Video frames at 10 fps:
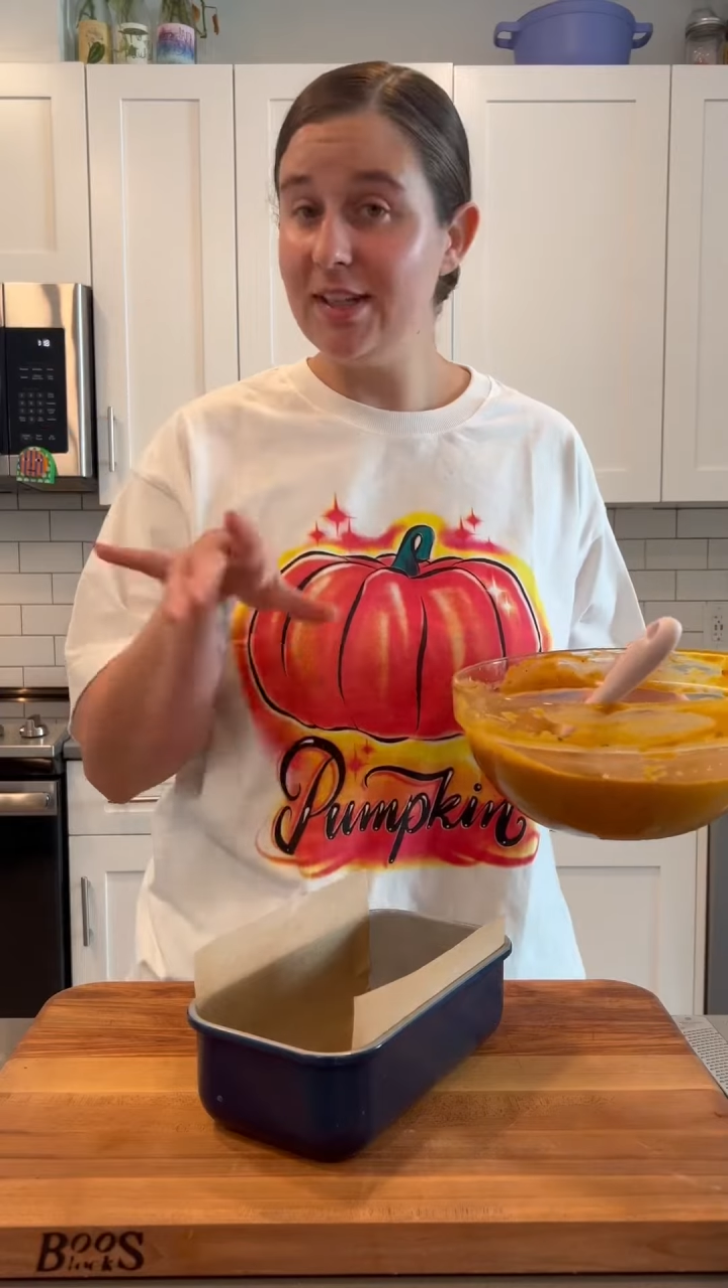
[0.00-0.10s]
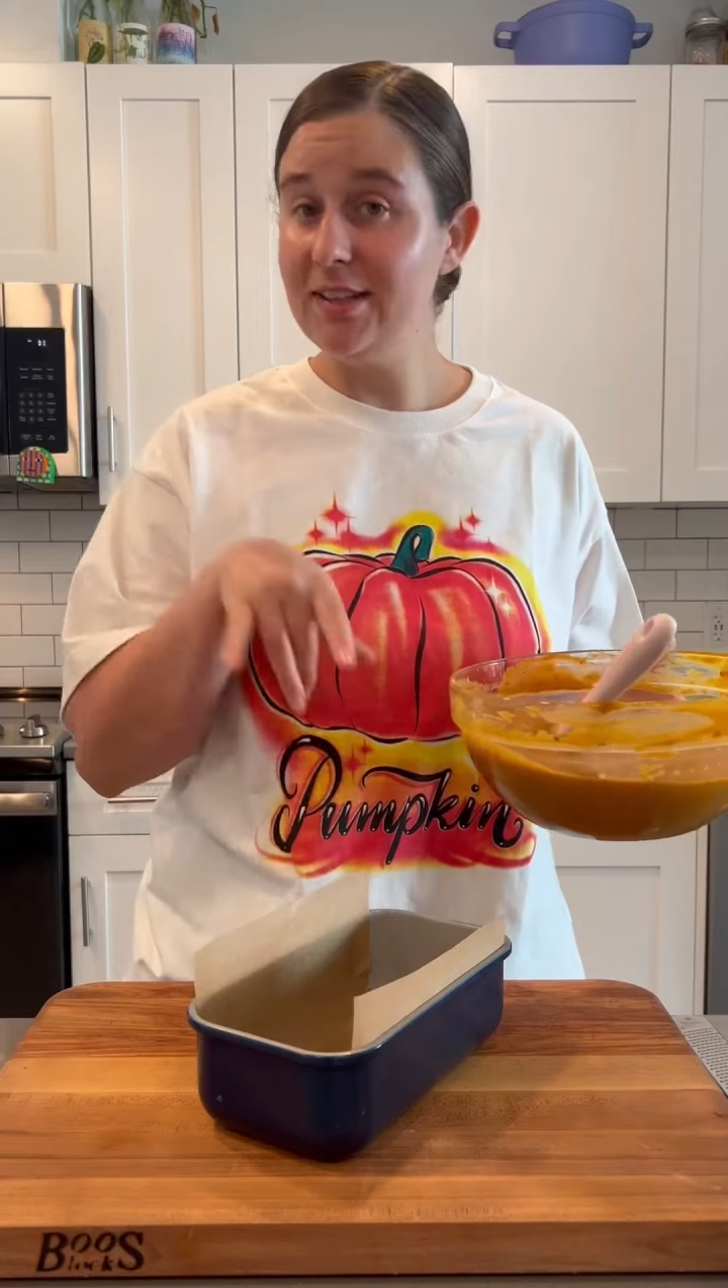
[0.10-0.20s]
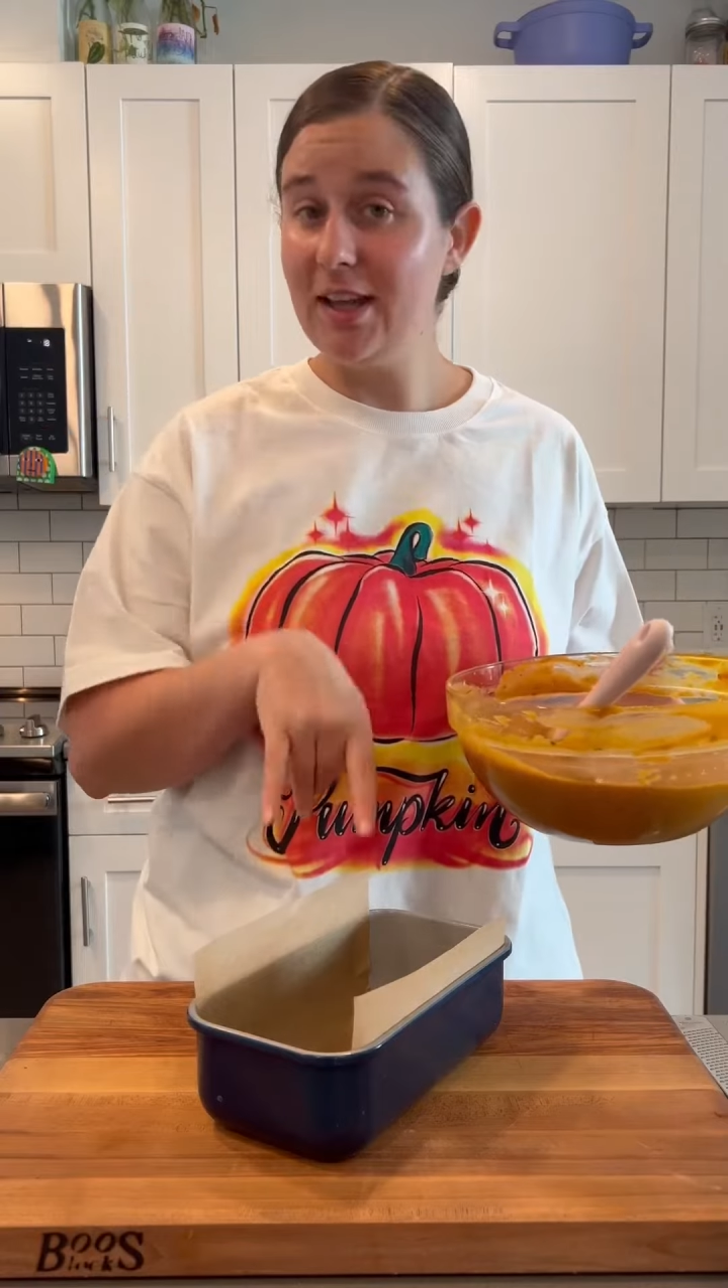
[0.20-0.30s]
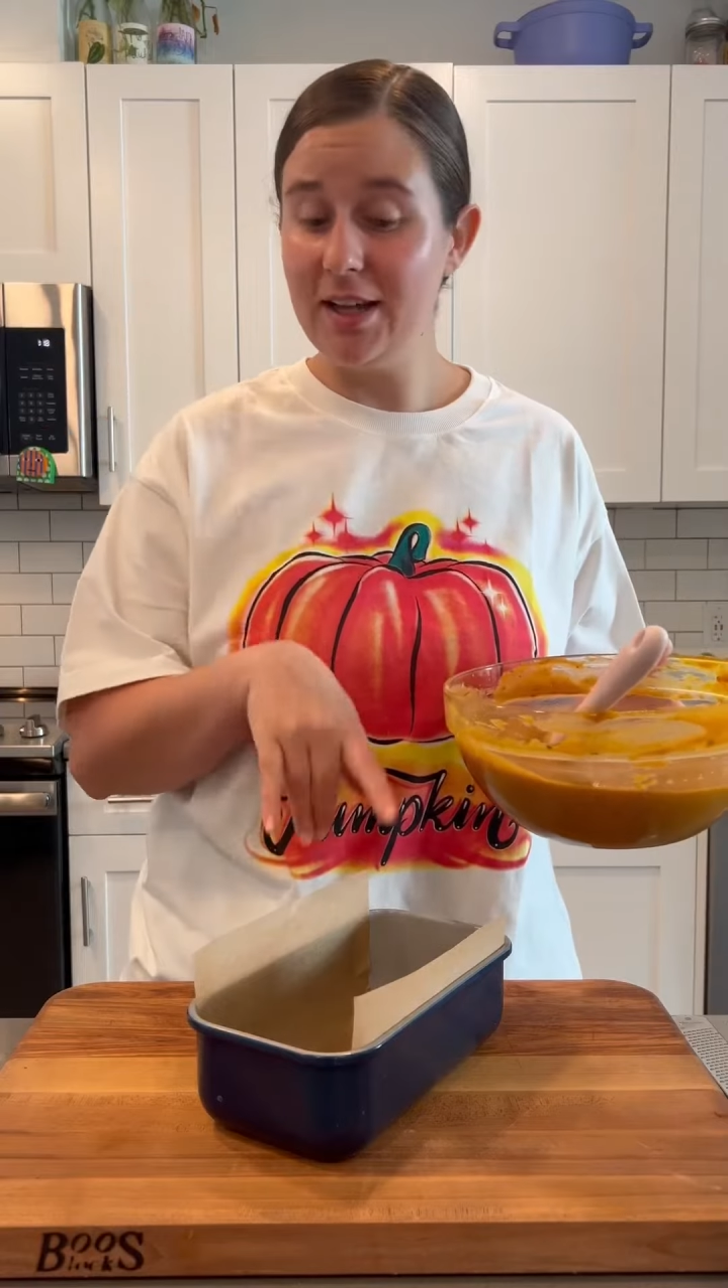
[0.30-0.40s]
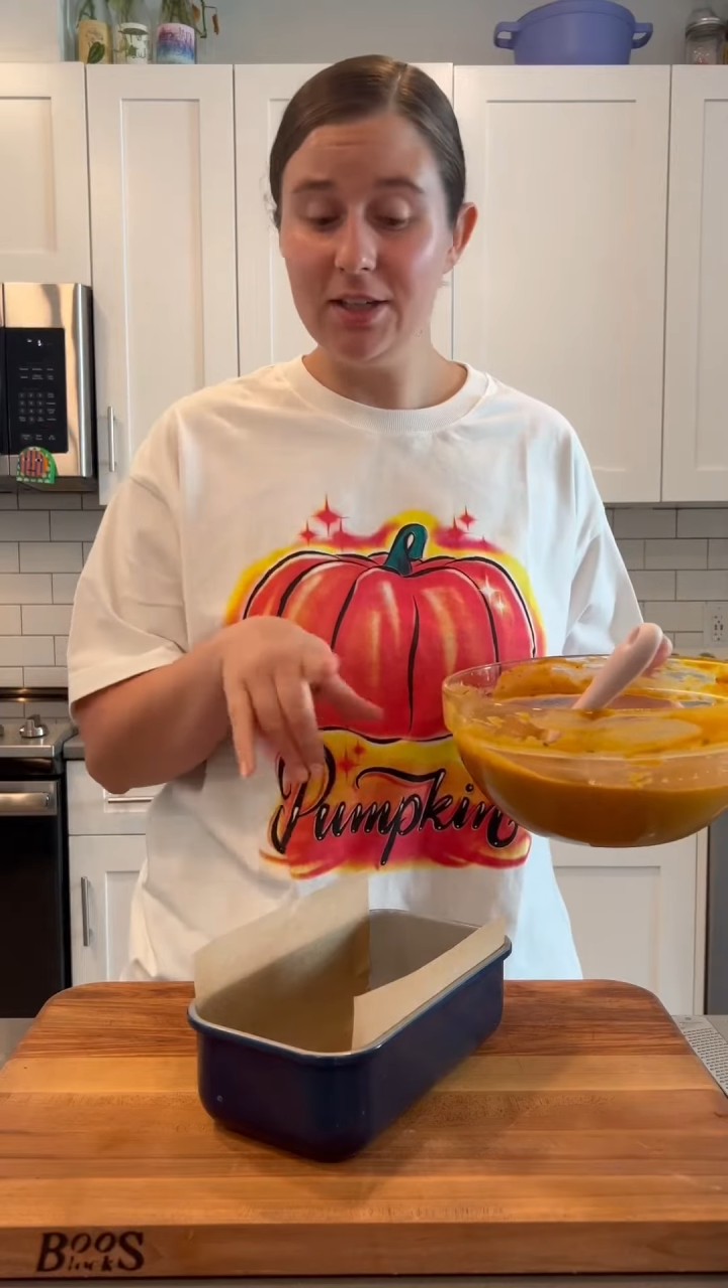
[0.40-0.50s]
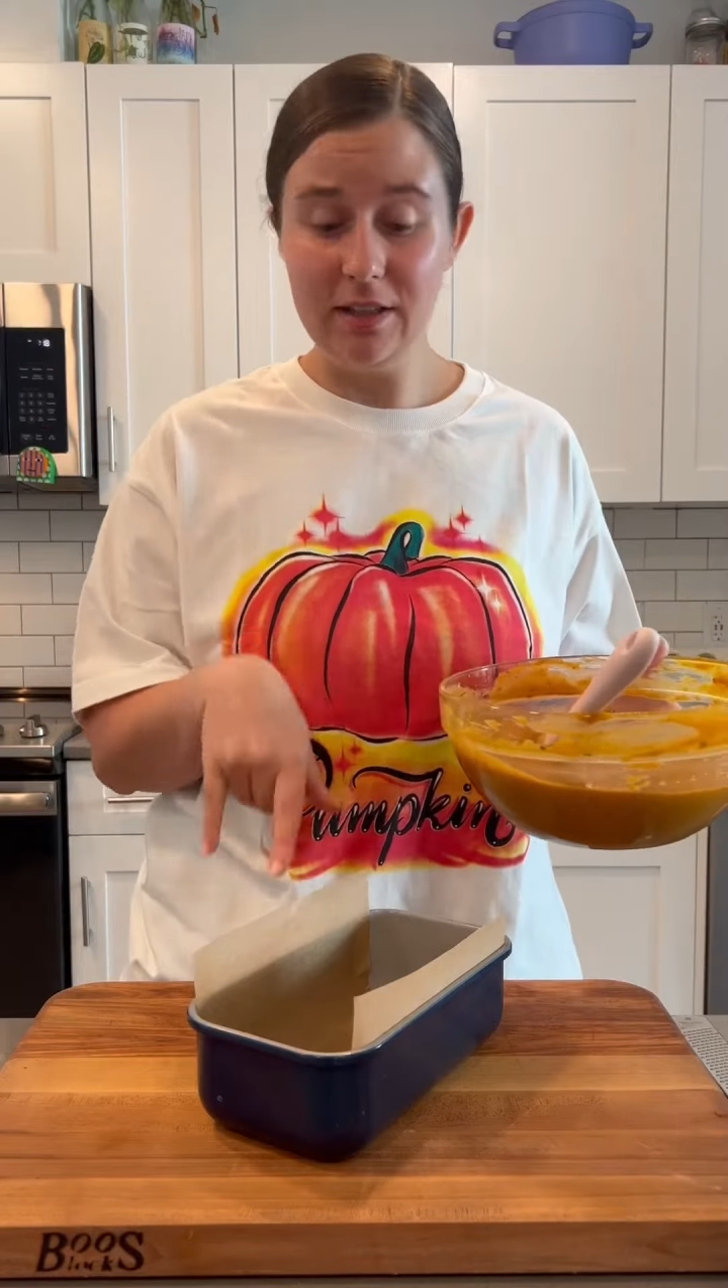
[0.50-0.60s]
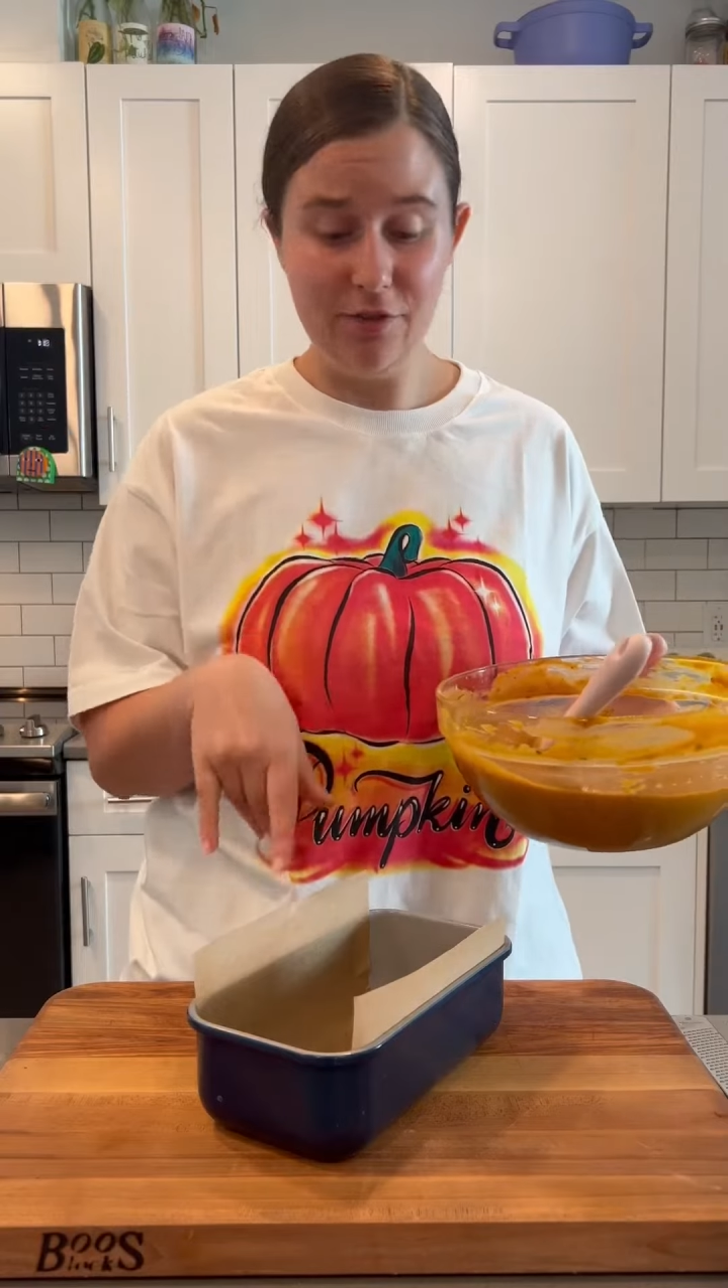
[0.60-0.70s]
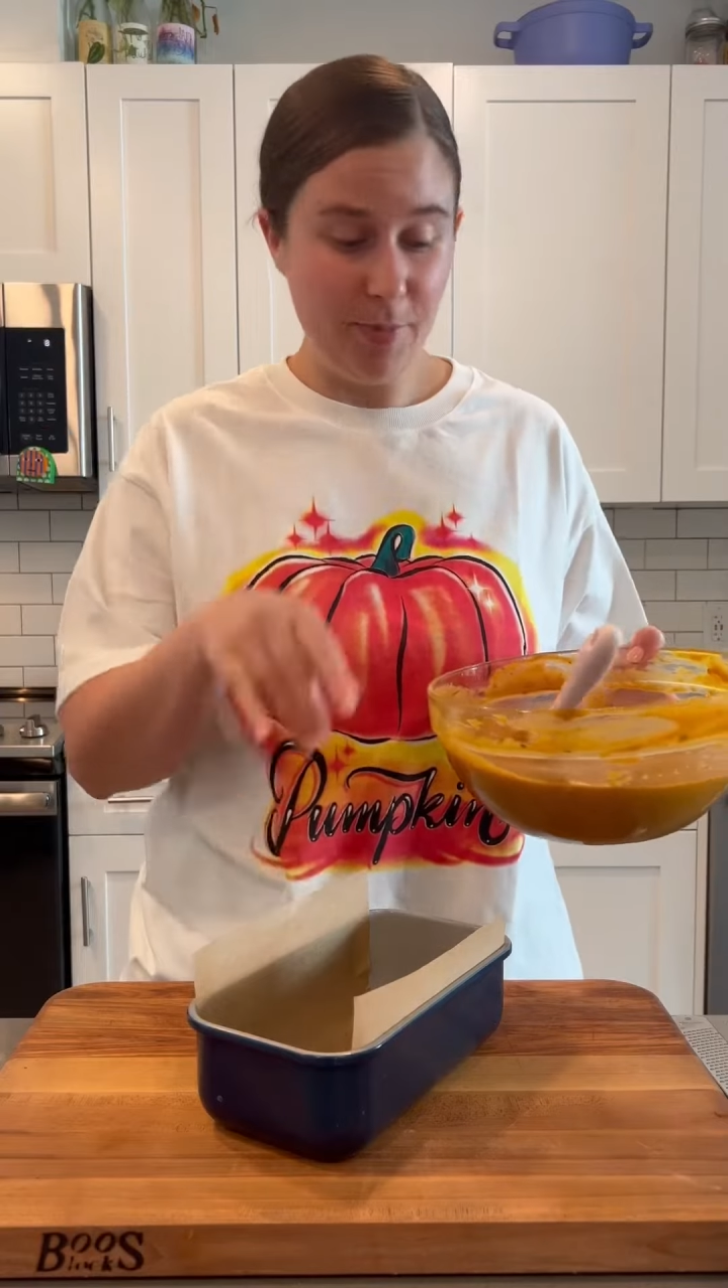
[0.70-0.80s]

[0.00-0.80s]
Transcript: and lined loaf